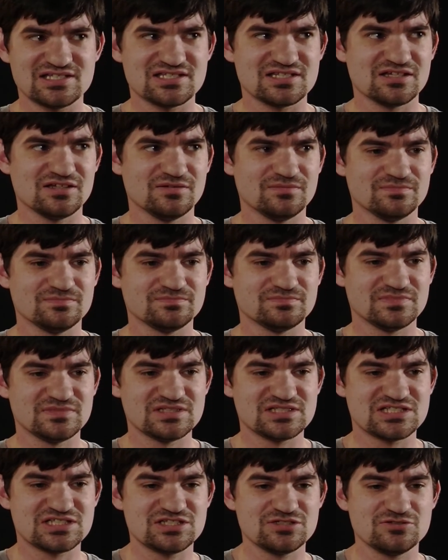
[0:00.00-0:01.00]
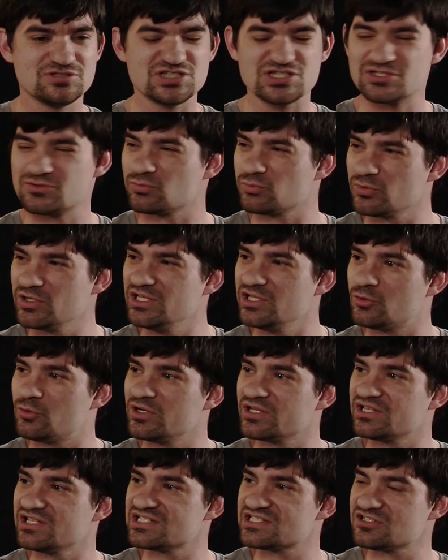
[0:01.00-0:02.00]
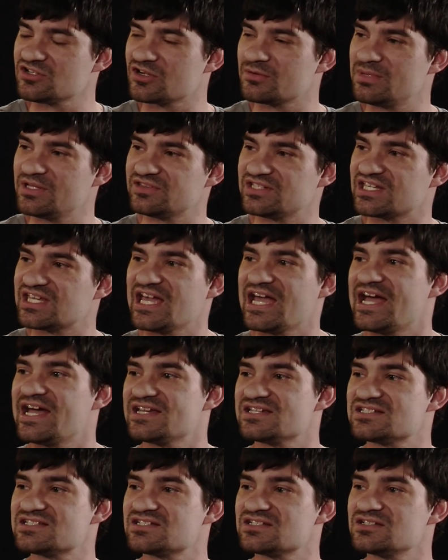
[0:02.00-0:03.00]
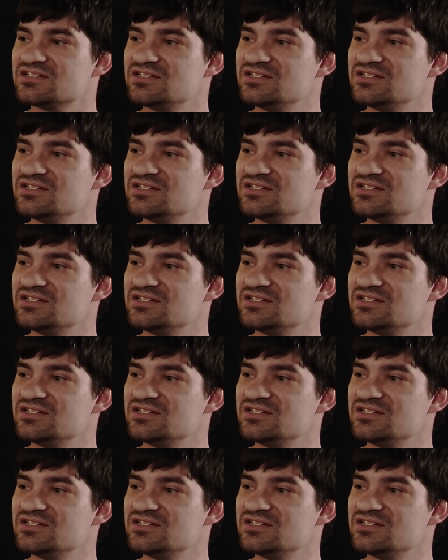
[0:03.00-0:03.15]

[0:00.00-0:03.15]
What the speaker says: and let's do just really quick. Let's talk about the cast.